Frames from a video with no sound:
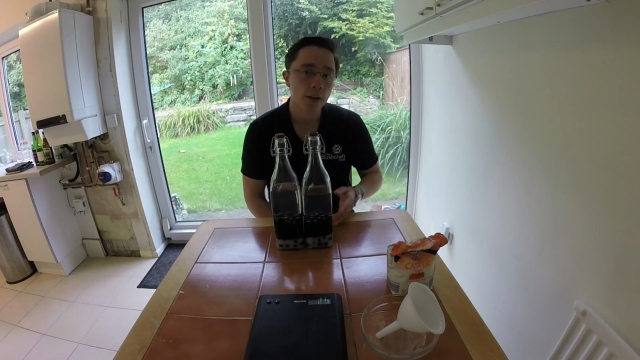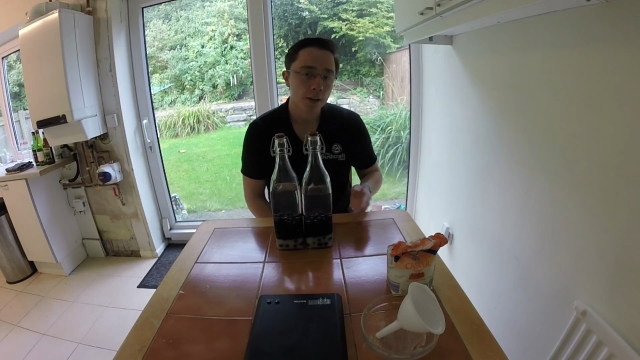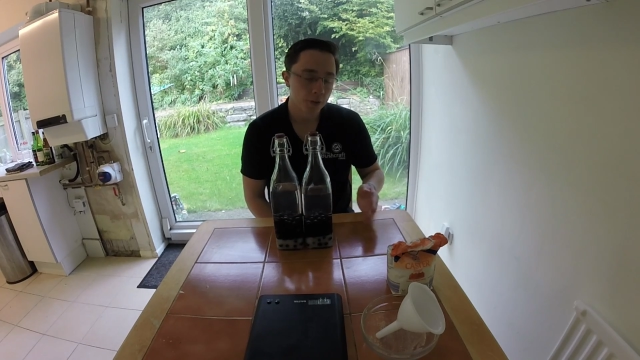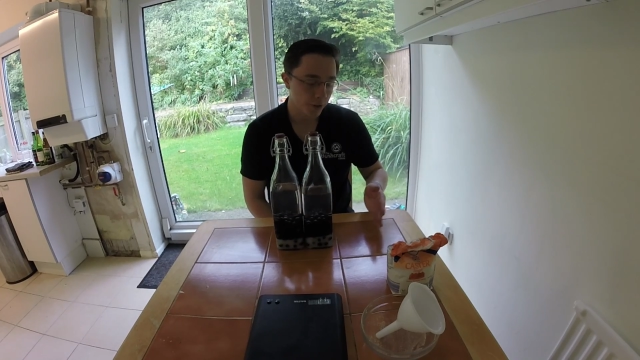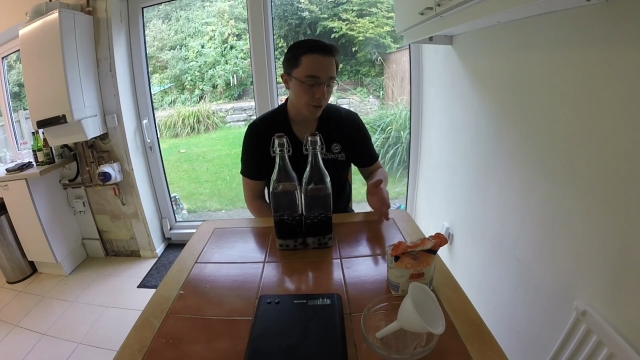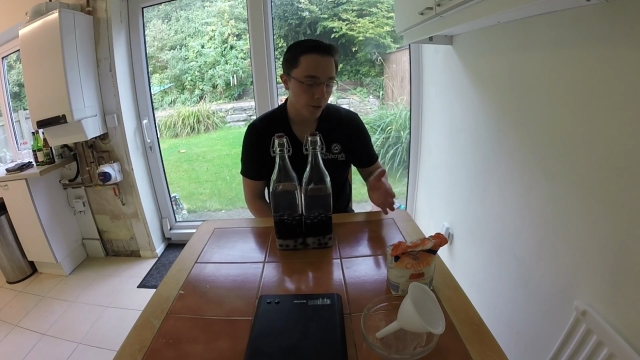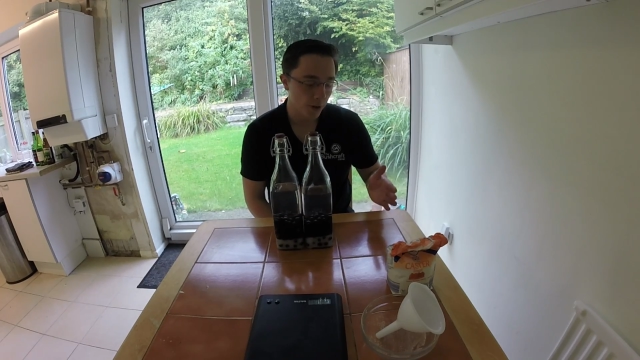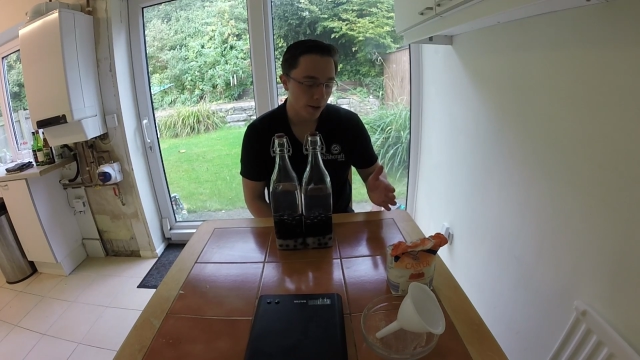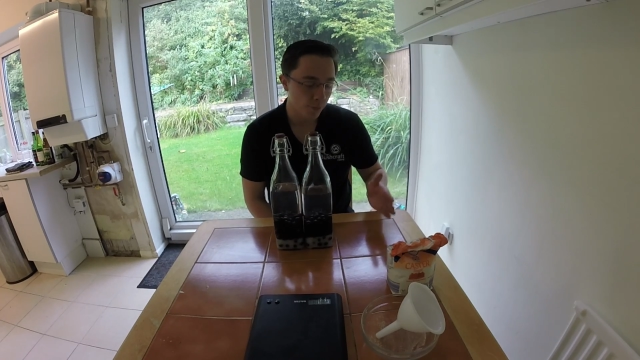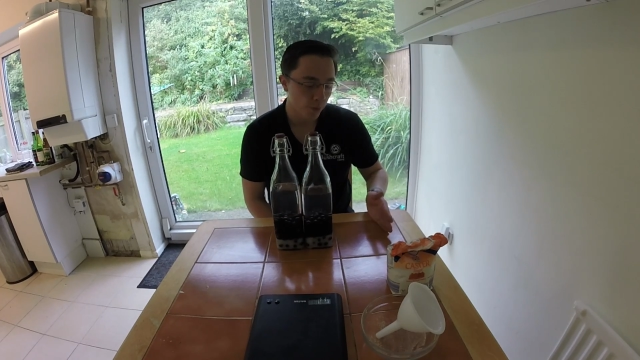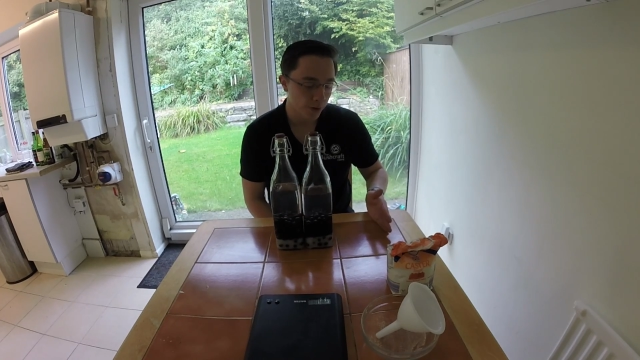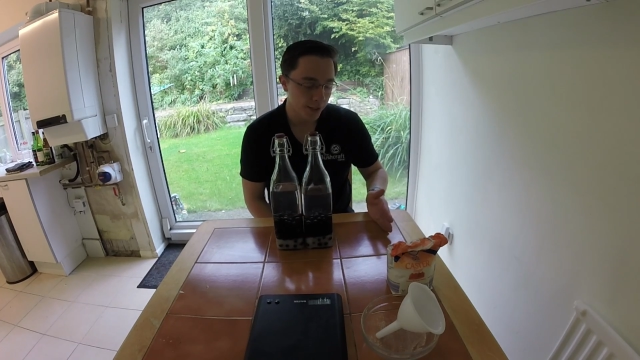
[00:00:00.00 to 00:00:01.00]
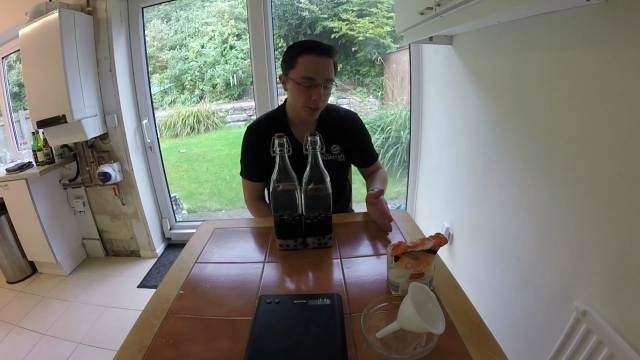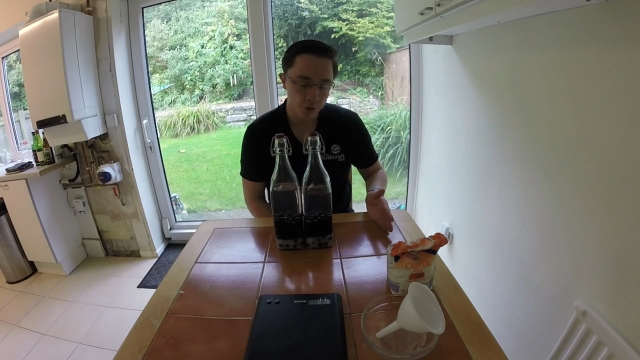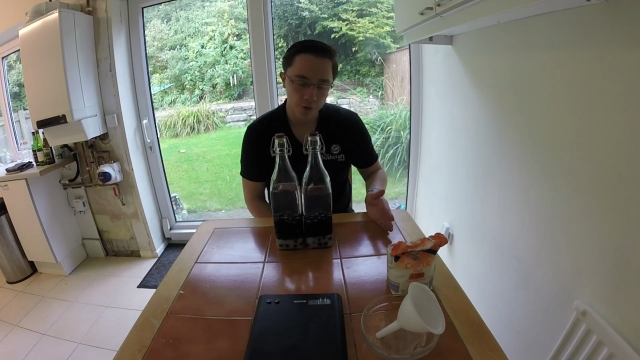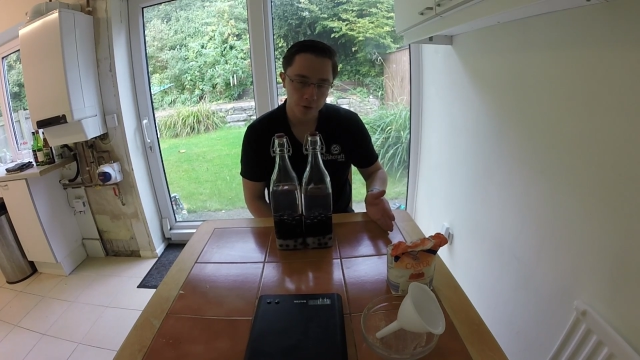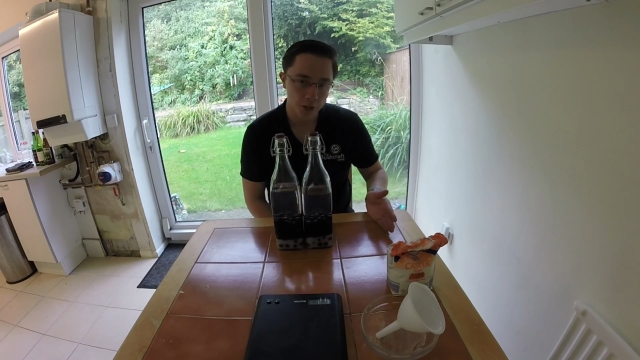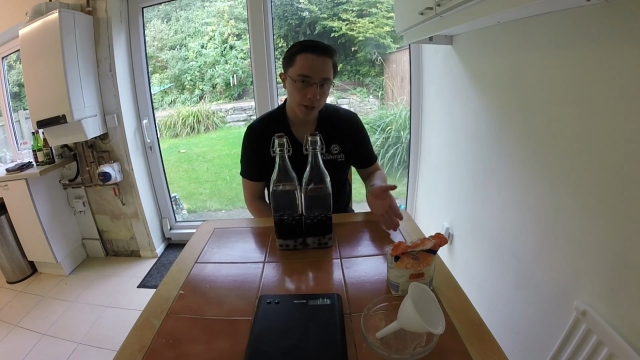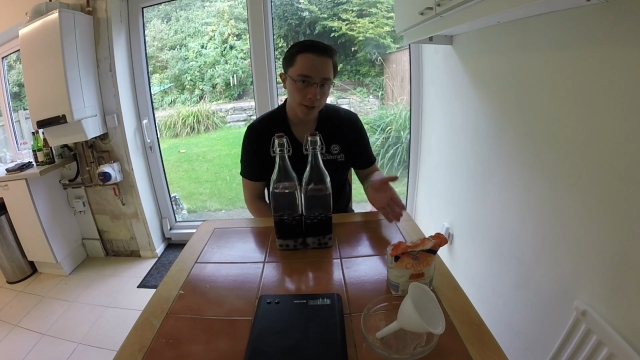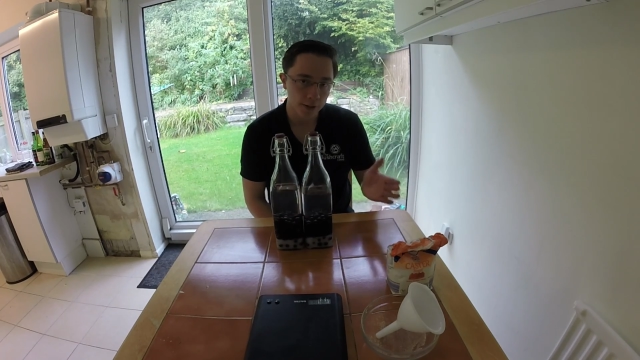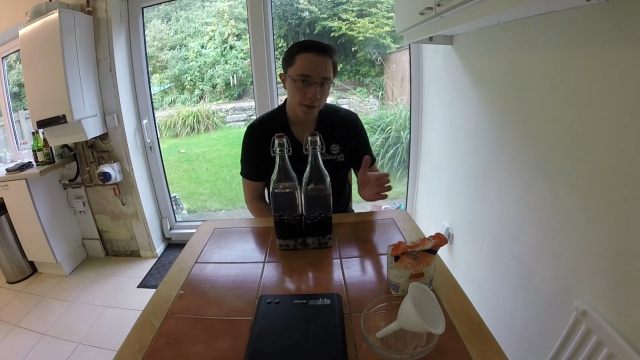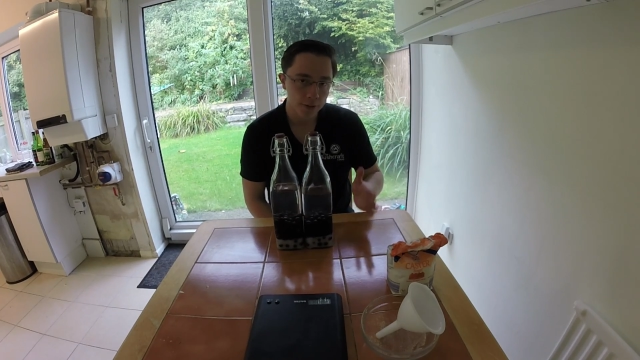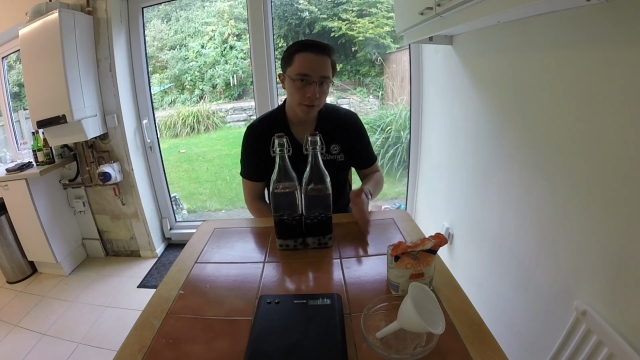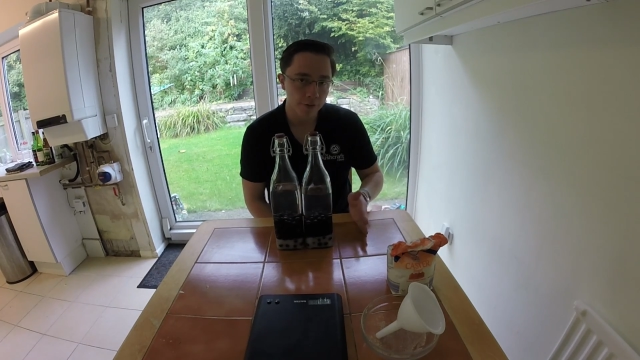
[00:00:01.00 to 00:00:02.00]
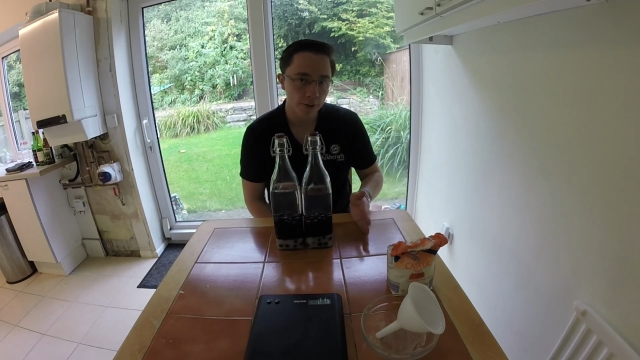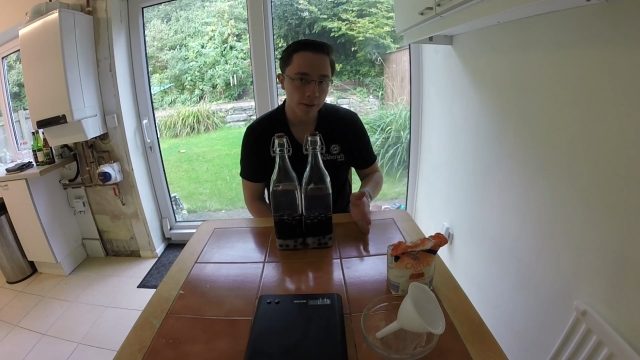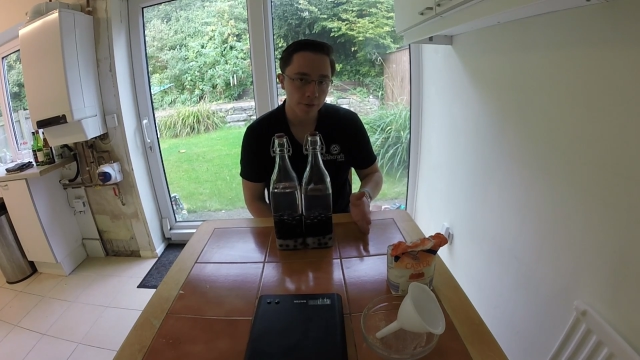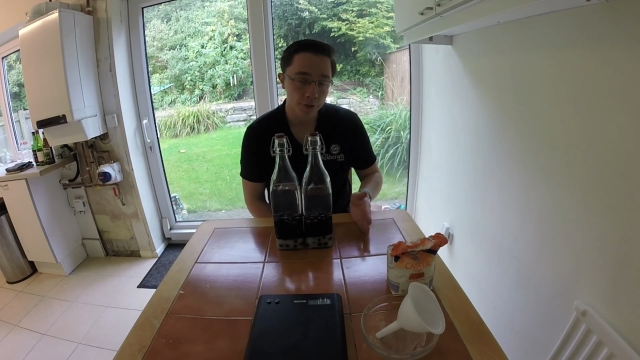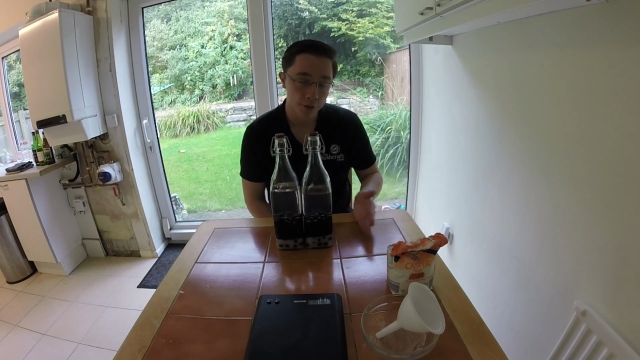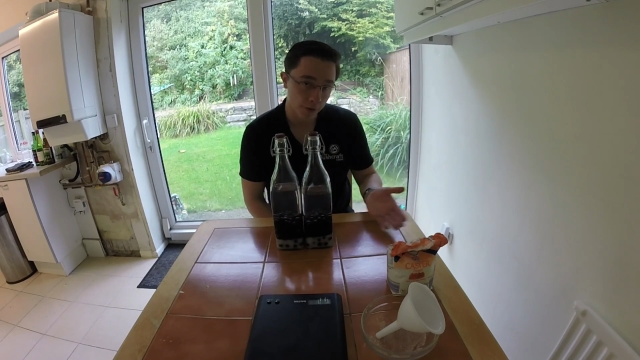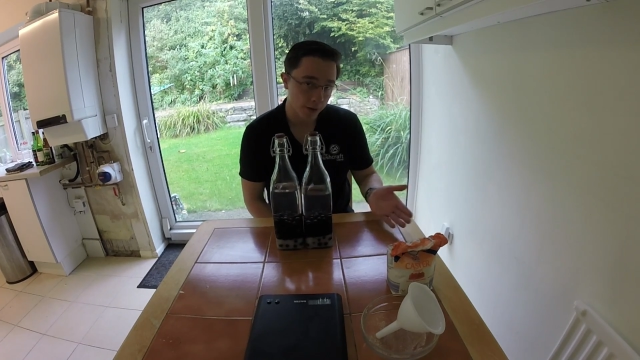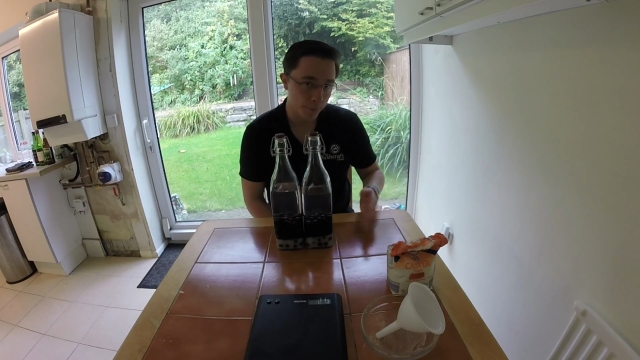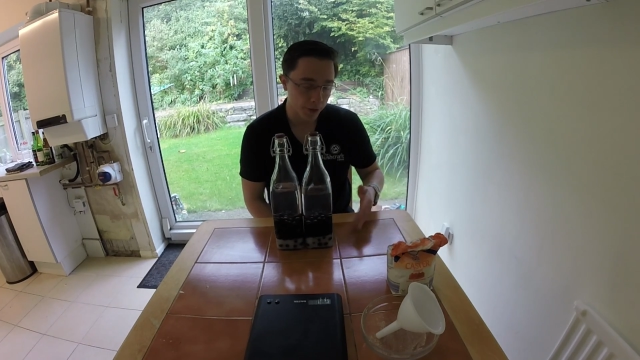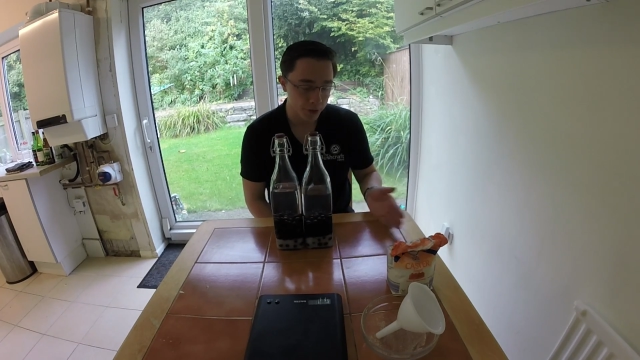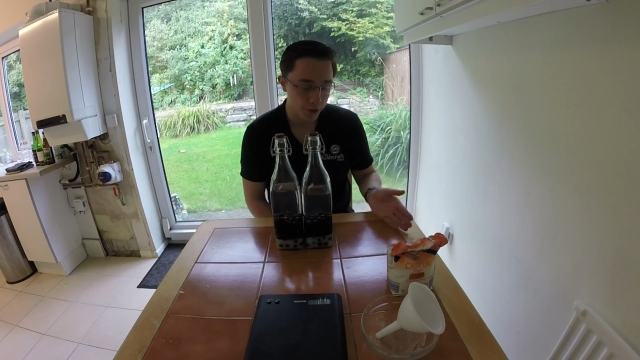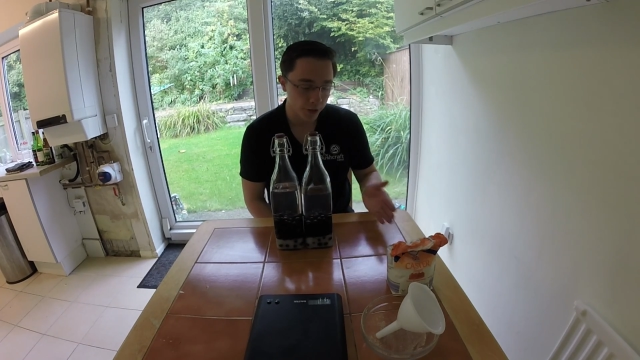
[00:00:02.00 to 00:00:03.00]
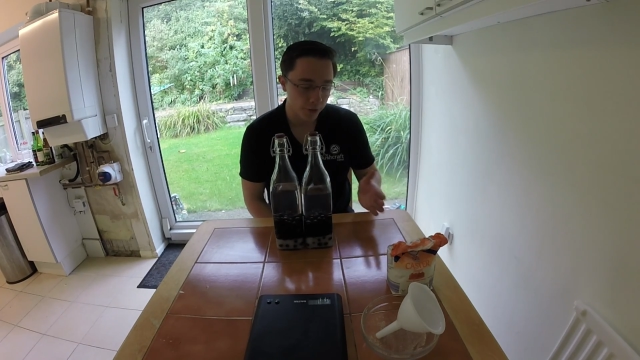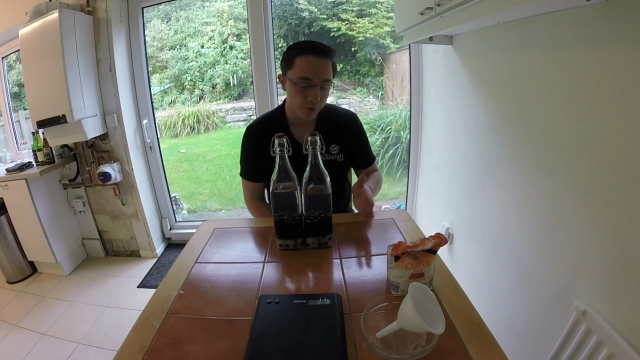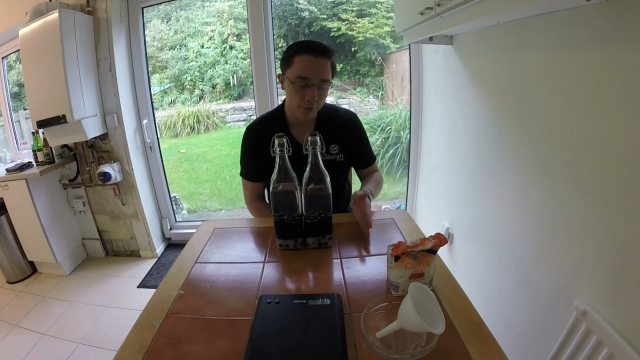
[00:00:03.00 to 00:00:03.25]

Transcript: So you have 1 litre of gin divided by 2